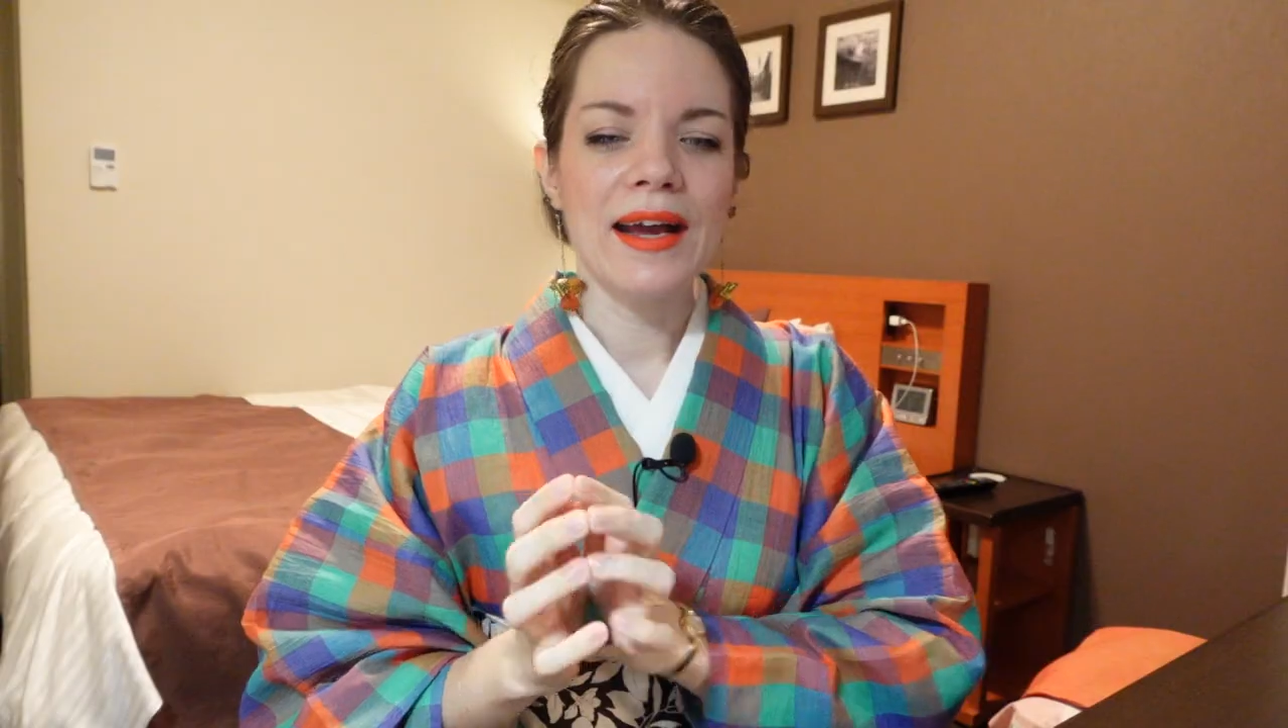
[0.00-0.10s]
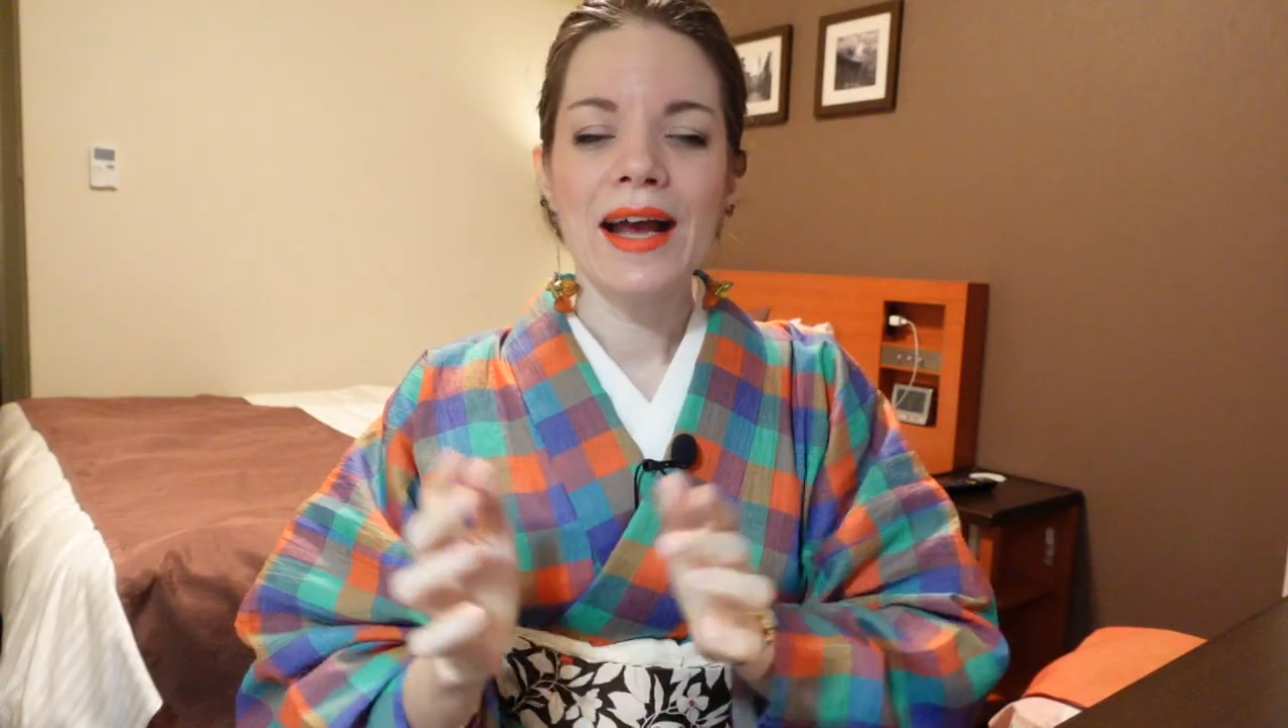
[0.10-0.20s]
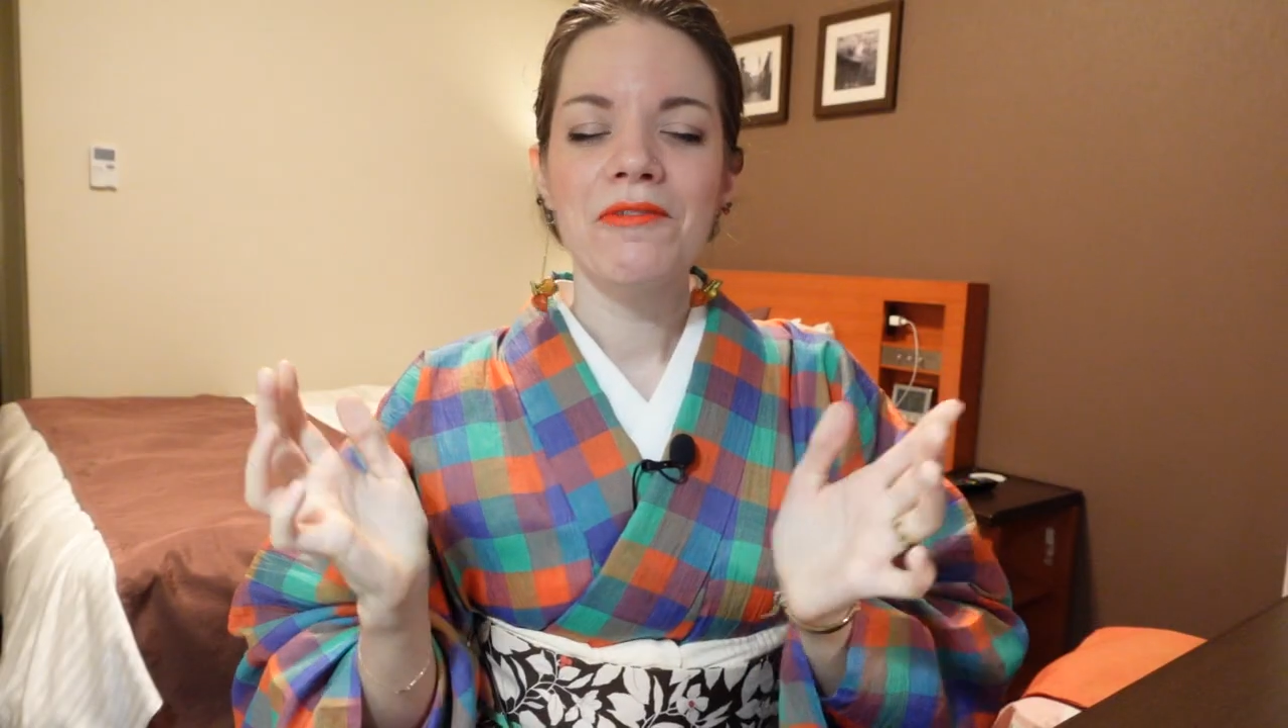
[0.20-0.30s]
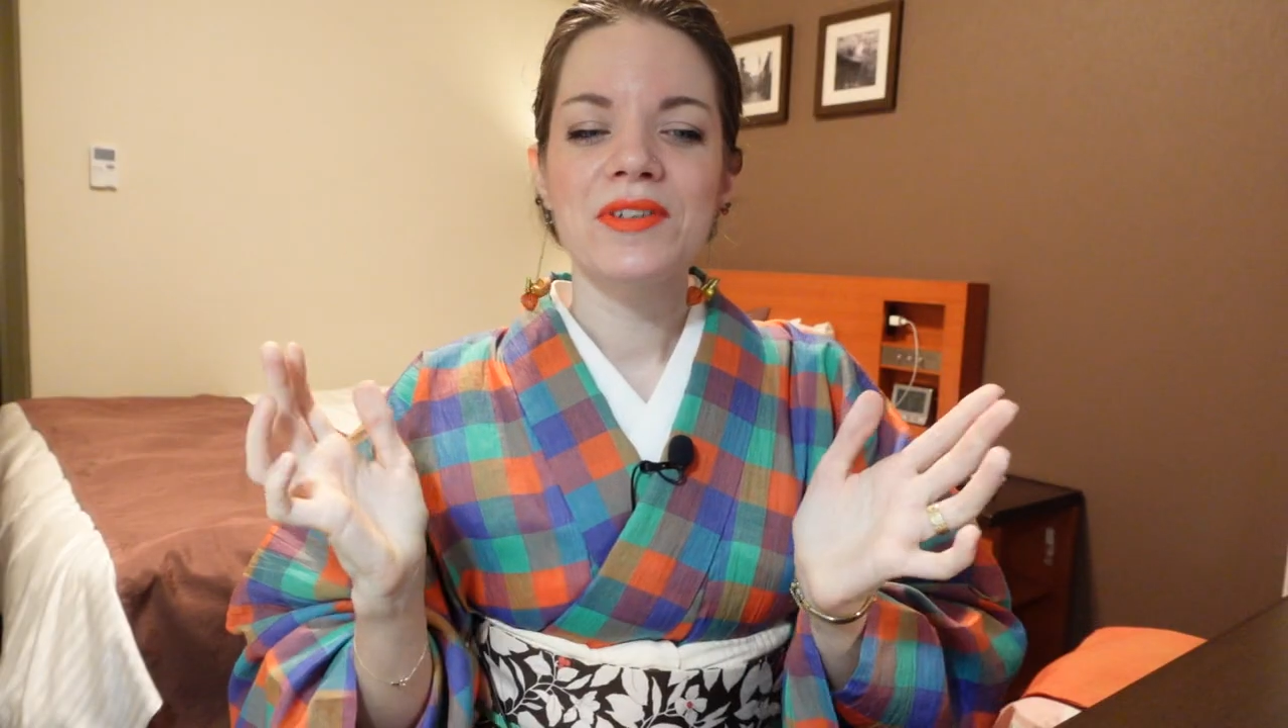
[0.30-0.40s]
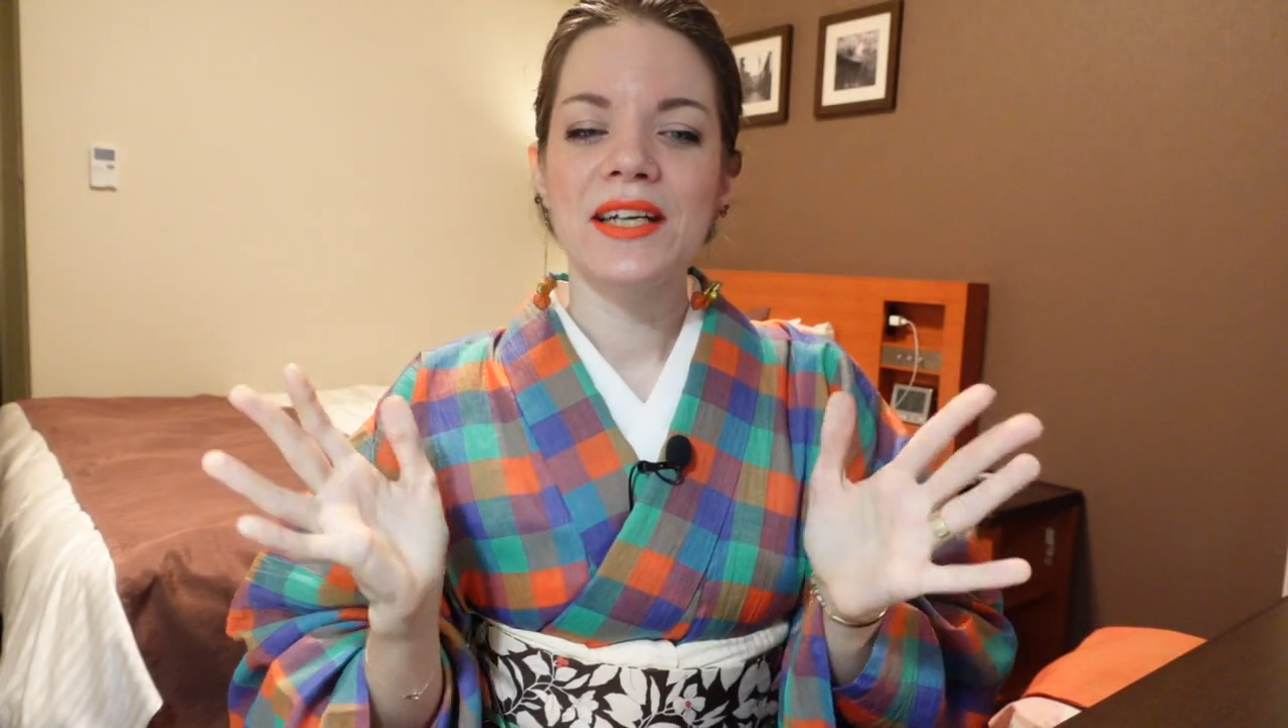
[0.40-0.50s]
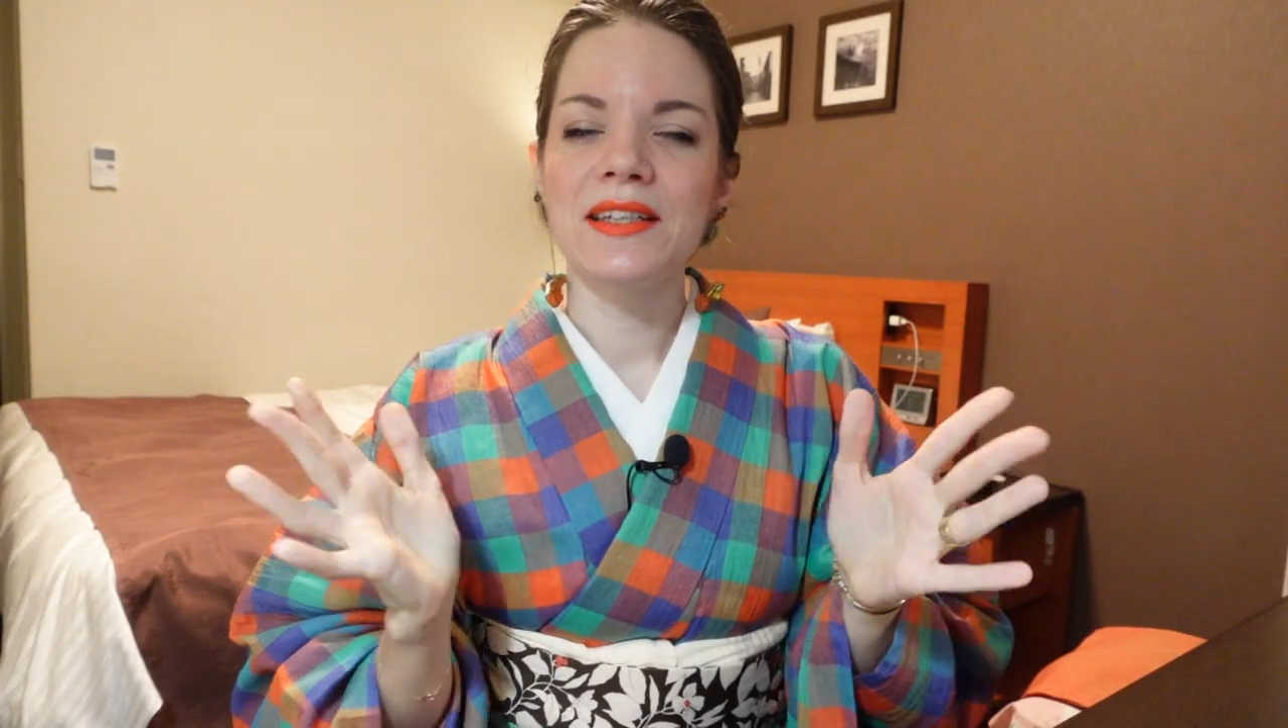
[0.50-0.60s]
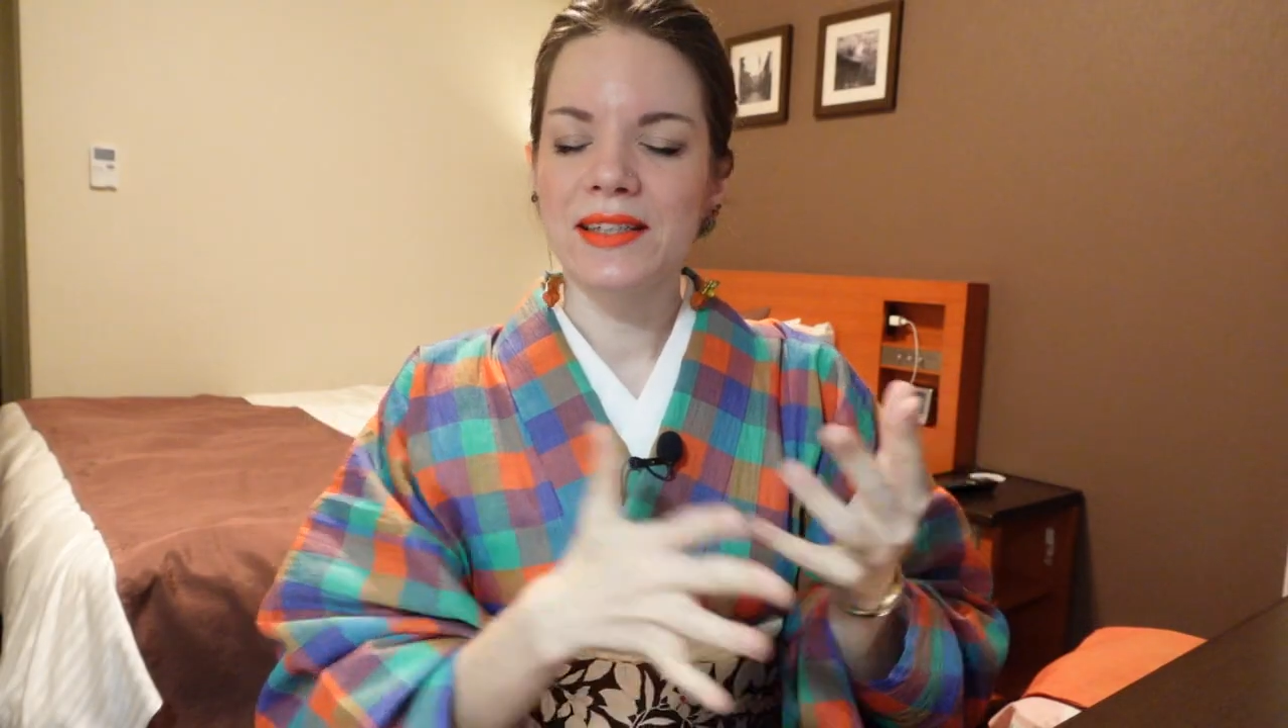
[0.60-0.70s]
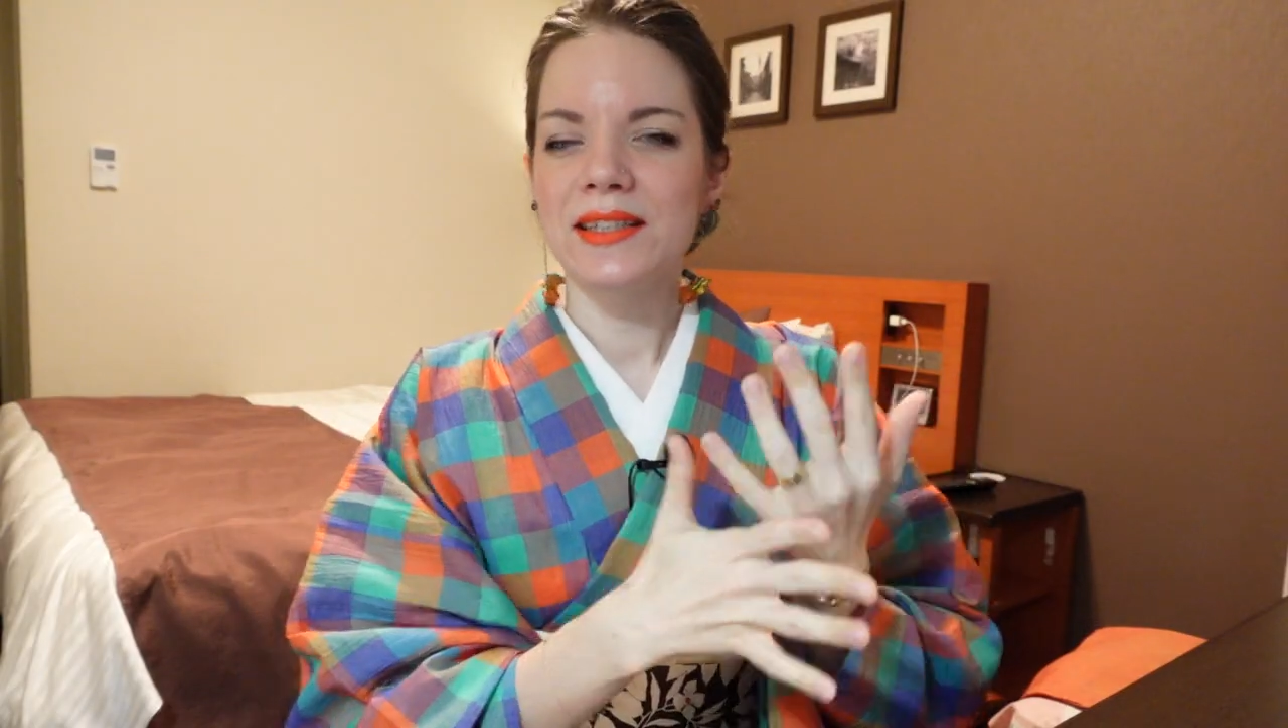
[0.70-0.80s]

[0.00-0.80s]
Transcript: I have a tiny